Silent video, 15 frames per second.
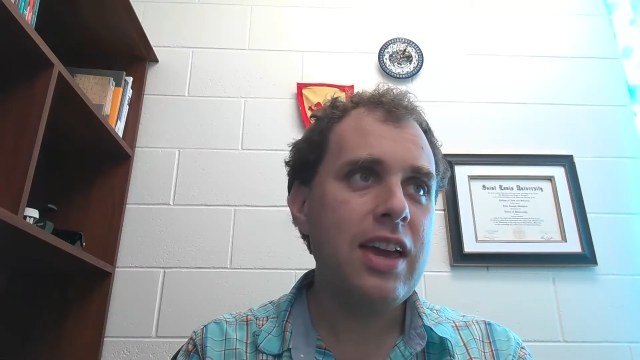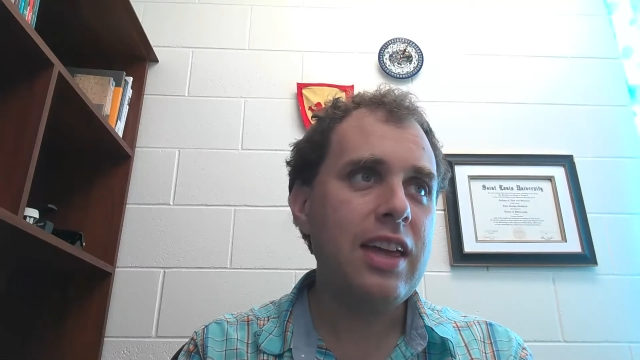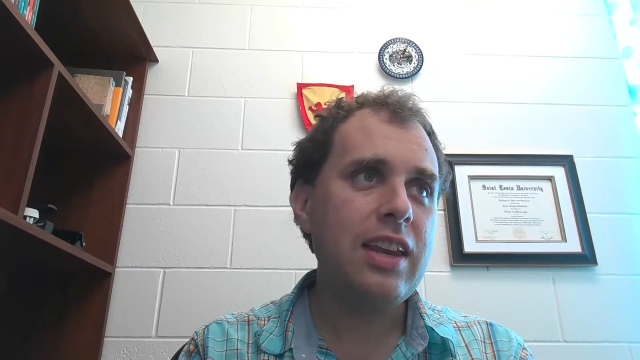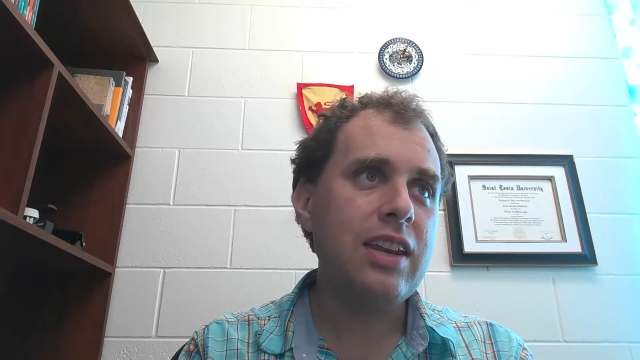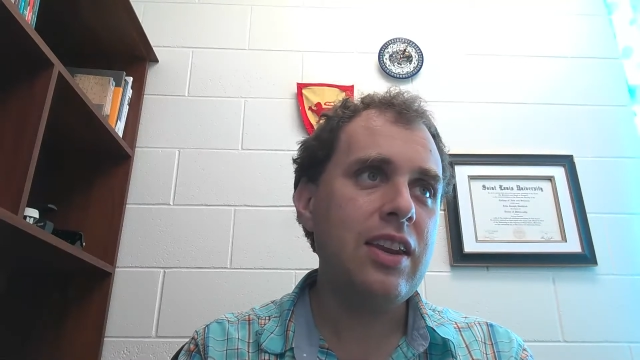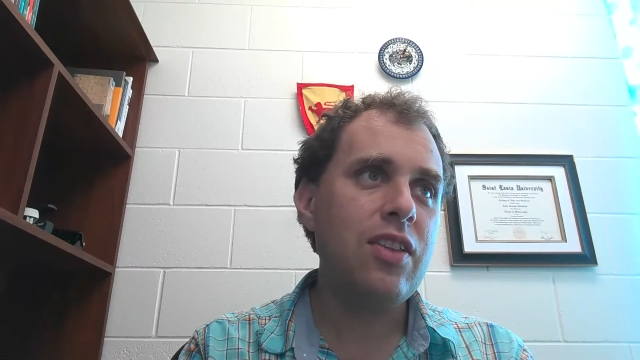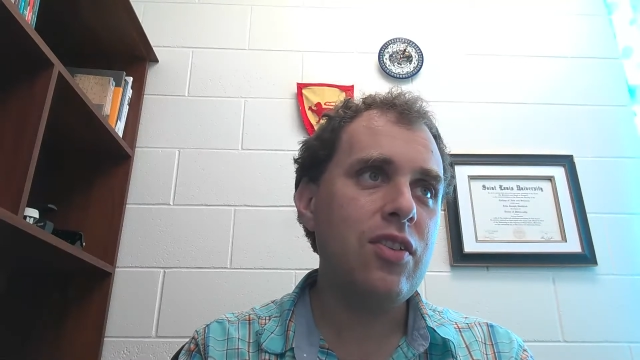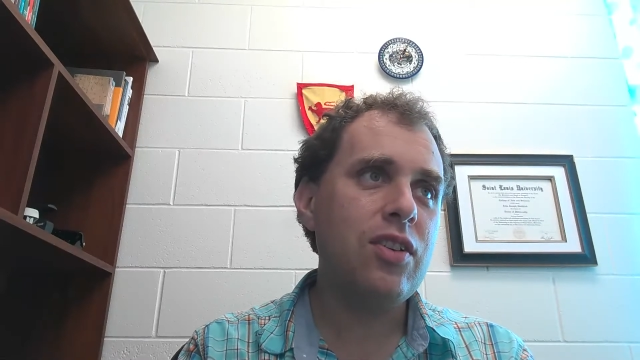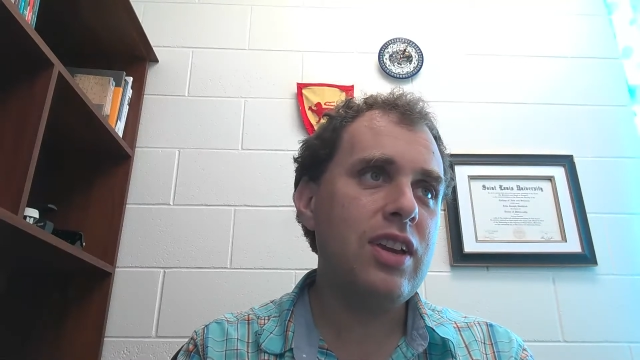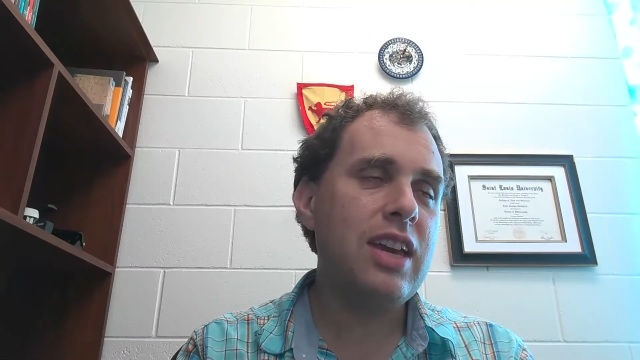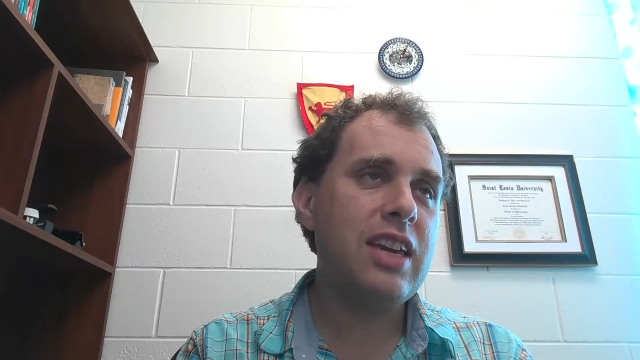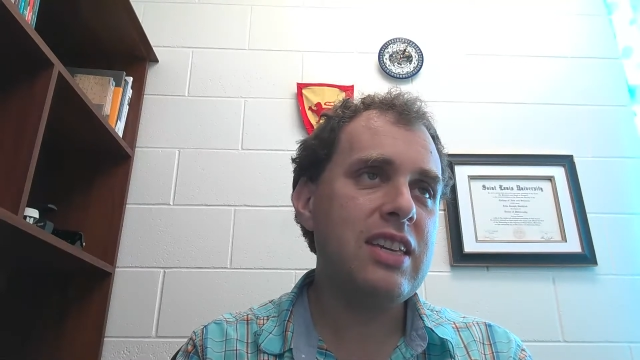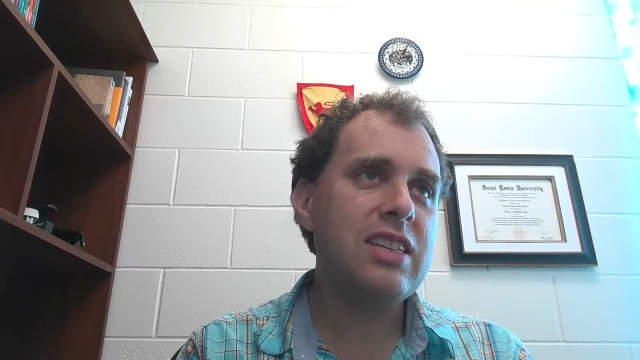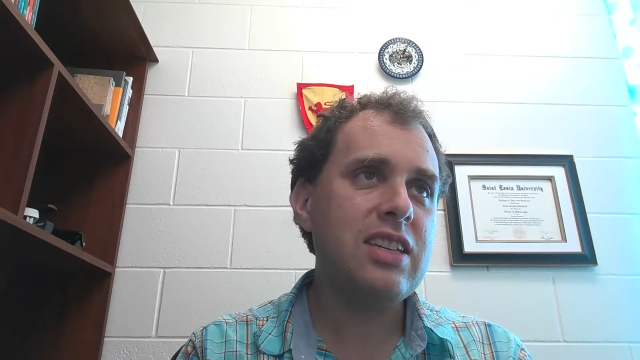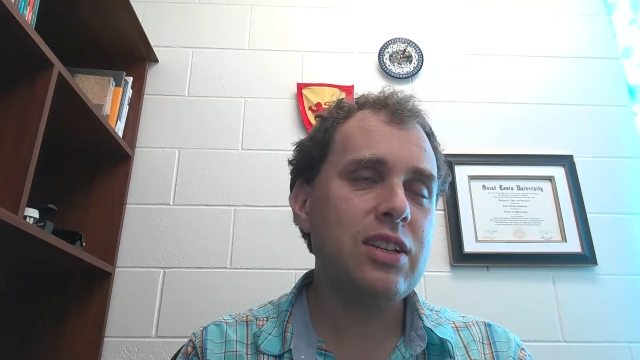In another
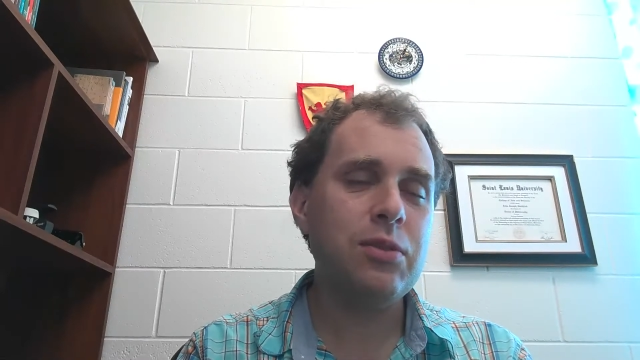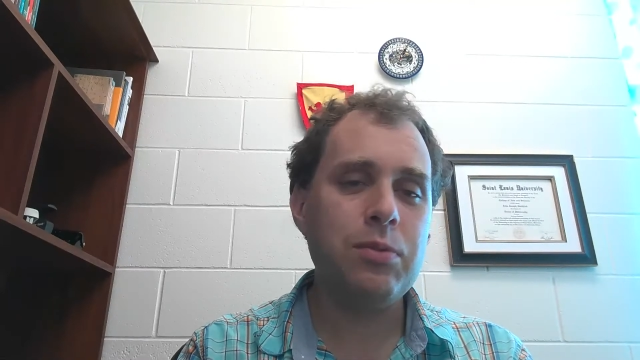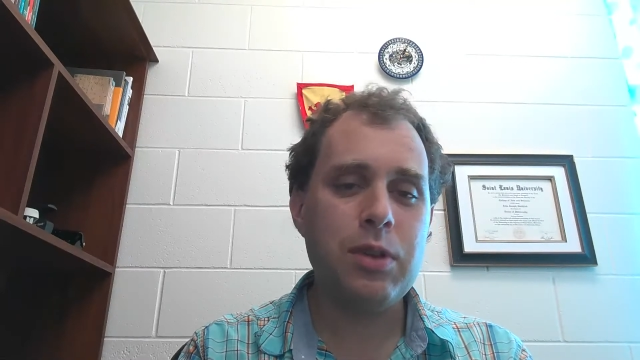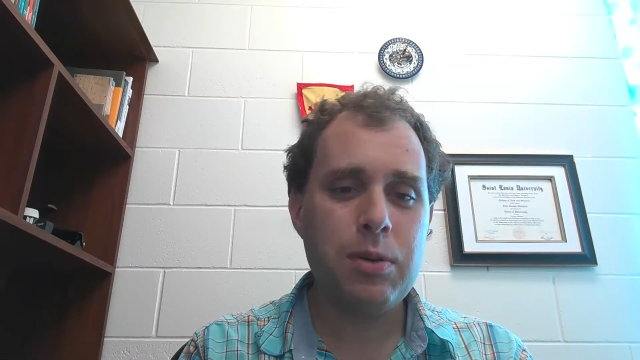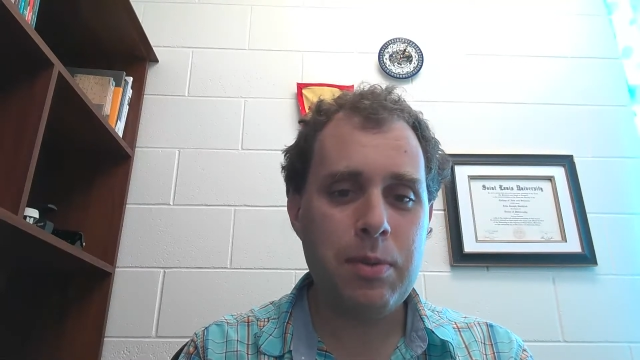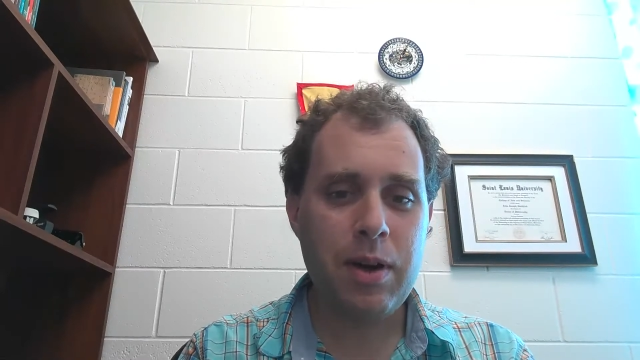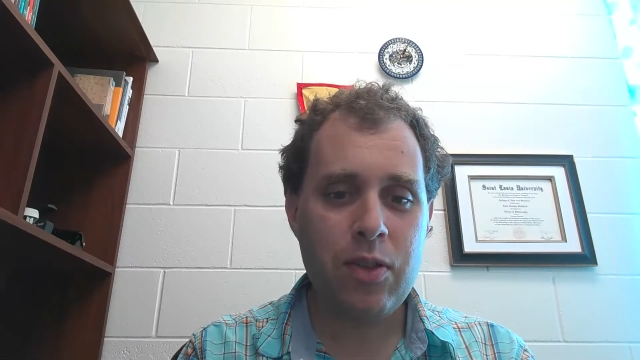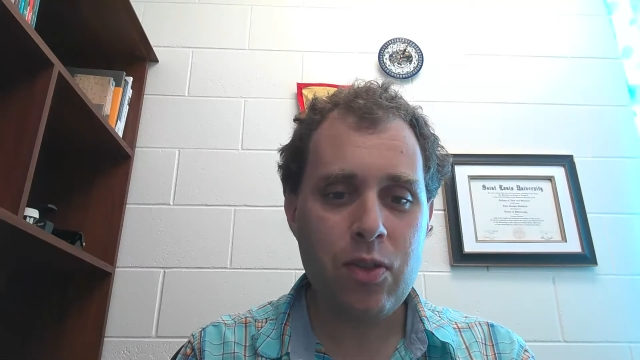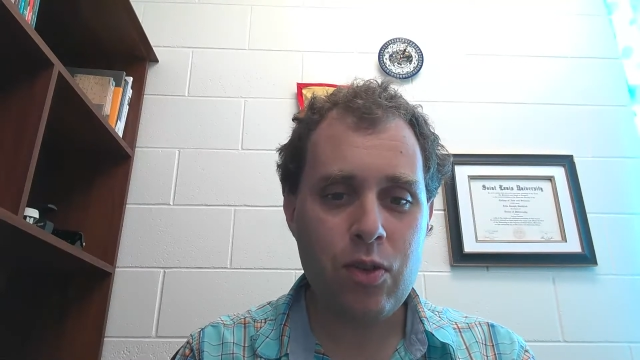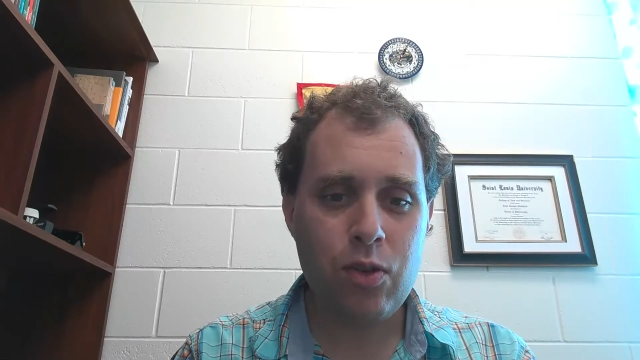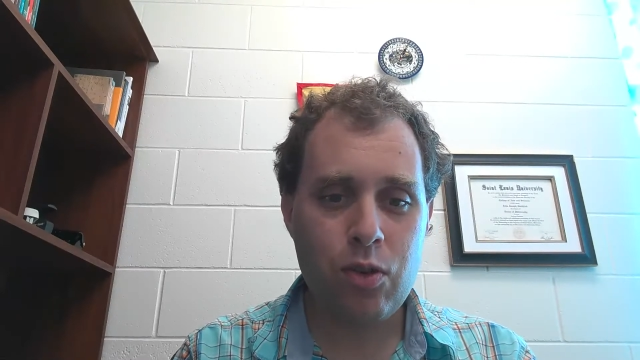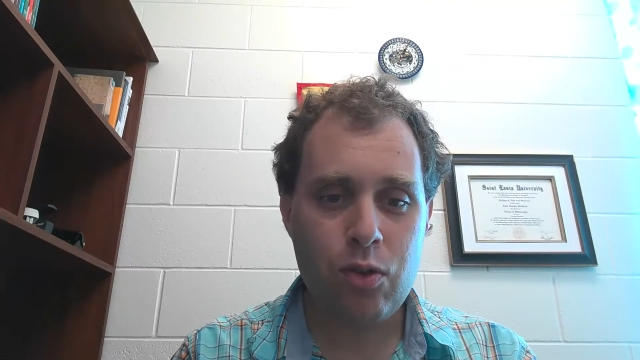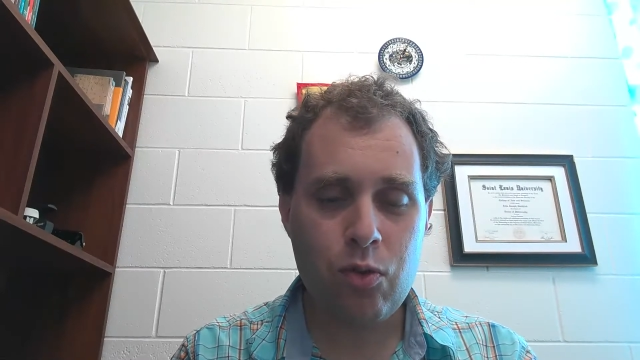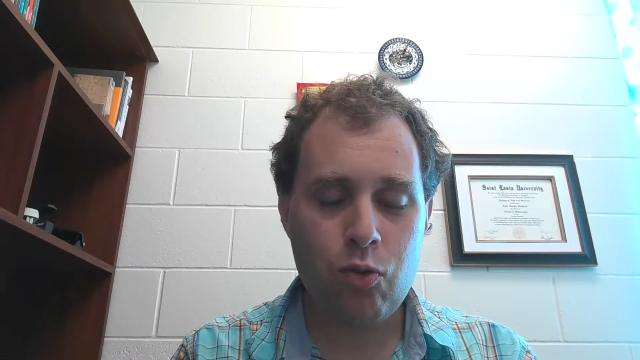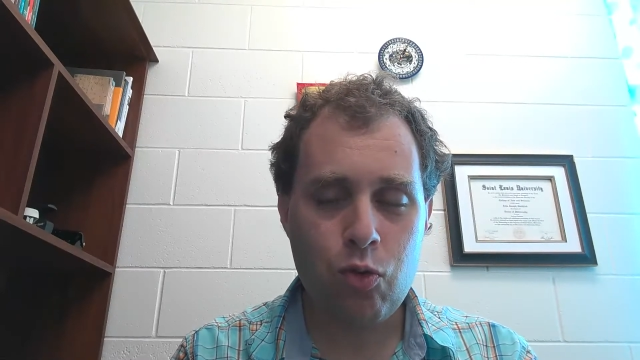case, it'll be about the